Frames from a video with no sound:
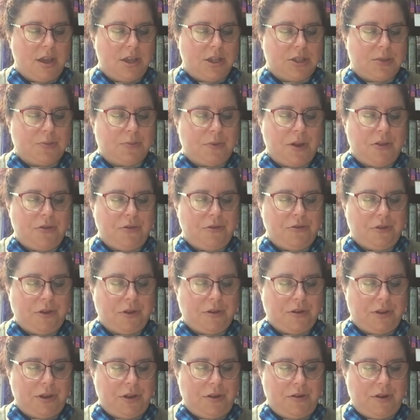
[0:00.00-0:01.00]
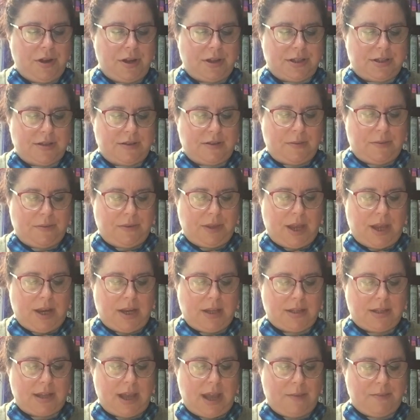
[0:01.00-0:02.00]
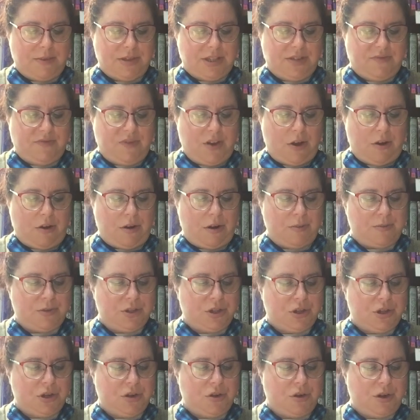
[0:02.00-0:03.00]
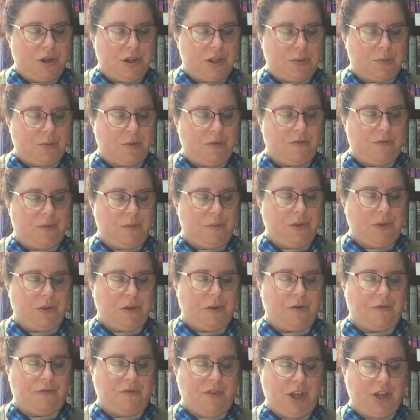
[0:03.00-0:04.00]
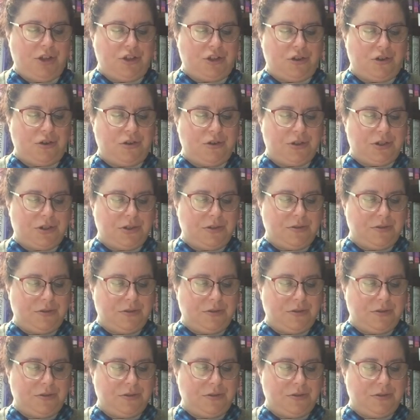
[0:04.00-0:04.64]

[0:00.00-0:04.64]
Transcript: spread through the clearness of the planet's atmosphere and obscured its more familiar features.